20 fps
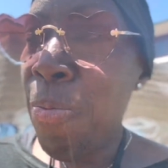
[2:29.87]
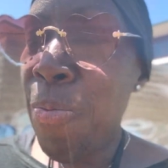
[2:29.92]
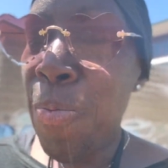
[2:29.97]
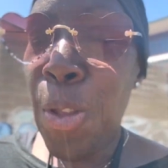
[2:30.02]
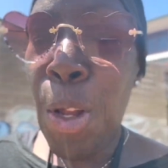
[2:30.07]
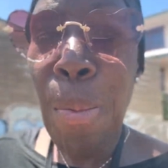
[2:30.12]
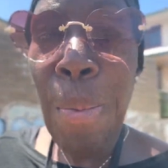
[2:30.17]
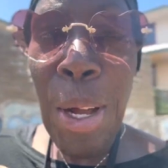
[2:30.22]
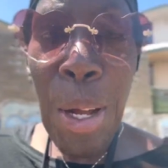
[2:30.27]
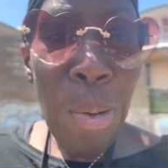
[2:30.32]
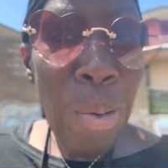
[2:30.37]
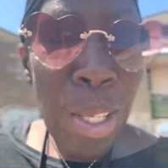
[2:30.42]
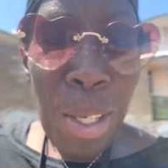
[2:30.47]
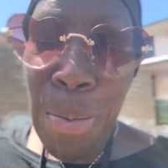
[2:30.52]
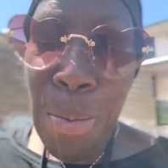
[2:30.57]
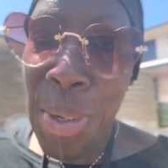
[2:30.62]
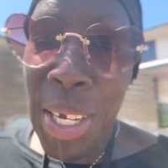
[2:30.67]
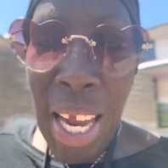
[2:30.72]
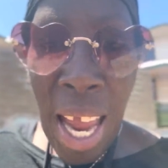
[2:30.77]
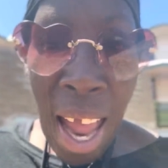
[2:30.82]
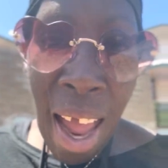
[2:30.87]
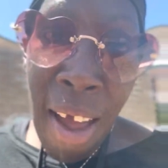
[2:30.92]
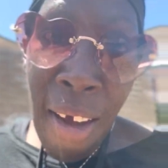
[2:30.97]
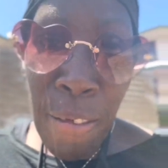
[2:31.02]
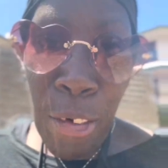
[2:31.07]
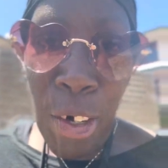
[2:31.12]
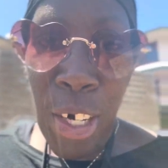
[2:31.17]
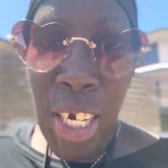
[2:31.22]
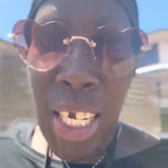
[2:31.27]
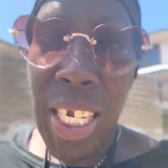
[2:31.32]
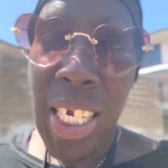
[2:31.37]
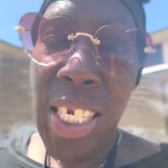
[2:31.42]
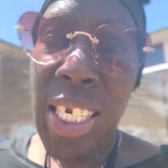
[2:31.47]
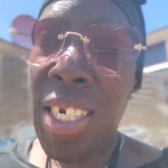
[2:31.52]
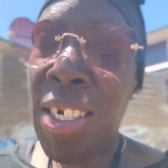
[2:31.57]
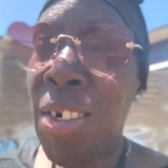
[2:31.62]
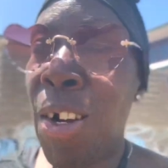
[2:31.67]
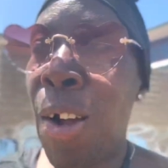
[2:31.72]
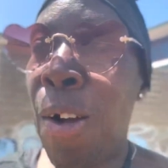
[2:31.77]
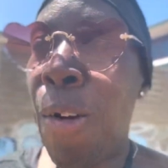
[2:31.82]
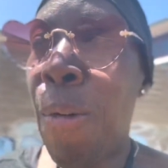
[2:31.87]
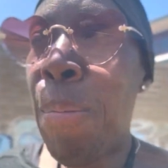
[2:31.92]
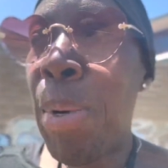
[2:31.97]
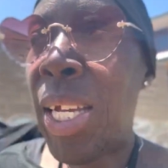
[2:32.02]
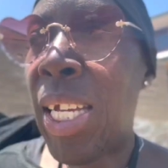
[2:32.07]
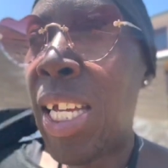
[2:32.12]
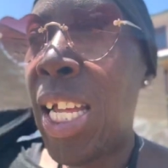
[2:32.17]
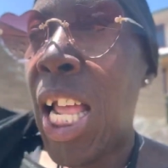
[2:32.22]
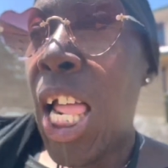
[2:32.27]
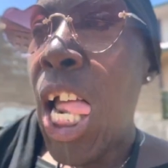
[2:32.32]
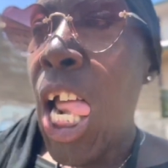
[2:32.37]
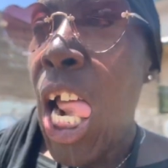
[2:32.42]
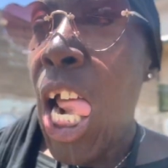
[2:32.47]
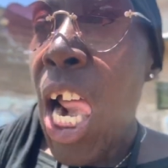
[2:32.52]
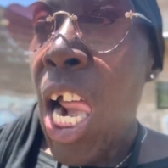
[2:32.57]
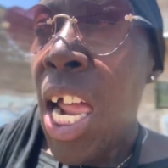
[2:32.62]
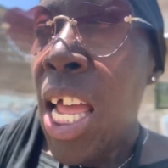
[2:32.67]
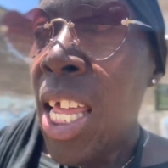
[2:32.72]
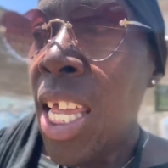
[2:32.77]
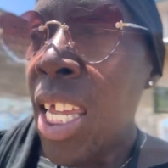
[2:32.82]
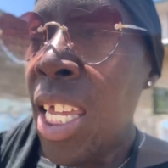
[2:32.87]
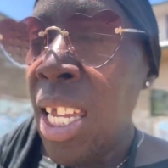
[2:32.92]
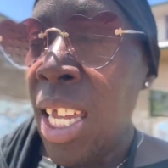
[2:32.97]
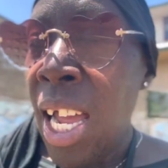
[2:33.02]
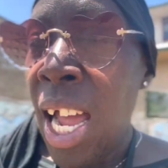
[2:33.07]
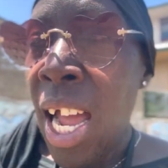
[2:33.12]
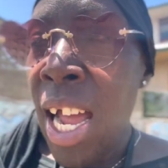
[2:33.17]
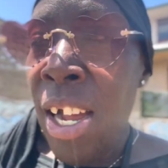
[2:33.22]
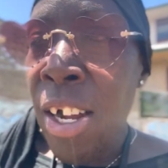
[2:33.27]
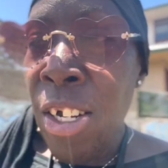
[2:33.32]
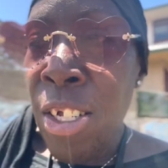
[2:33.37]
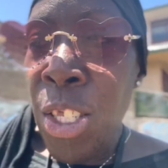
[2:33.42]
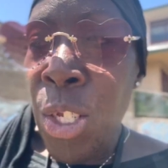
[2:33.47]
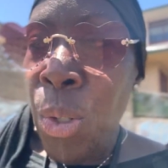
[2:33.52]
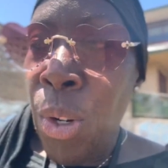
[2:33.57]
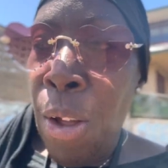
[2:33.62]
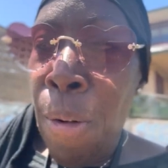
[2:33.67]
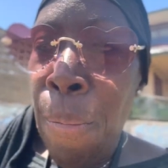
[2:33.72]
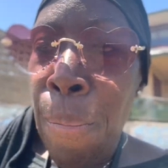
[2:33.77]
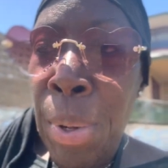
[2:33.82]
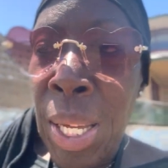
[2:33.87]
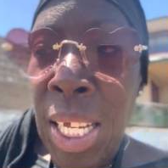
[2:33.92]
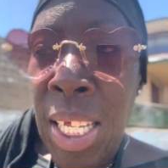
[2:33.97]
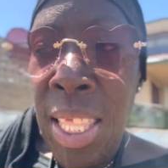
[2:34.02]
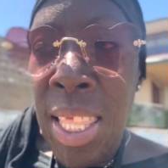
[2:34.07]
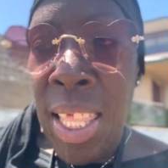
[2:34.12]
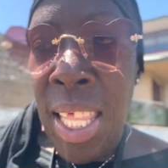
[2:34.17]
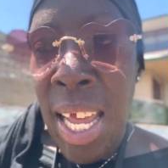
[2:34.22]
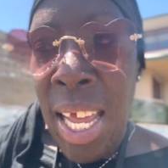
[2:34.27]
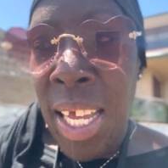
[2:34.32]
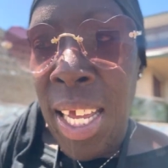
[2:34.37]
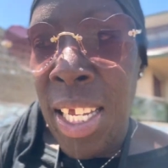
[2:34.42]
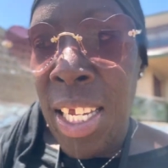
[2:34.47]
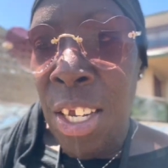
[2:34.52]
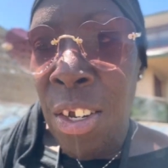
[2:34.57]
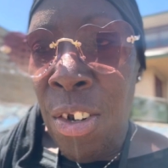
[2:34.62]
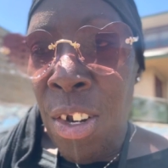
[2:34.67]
Nobody wants to be average, but he got her to admit that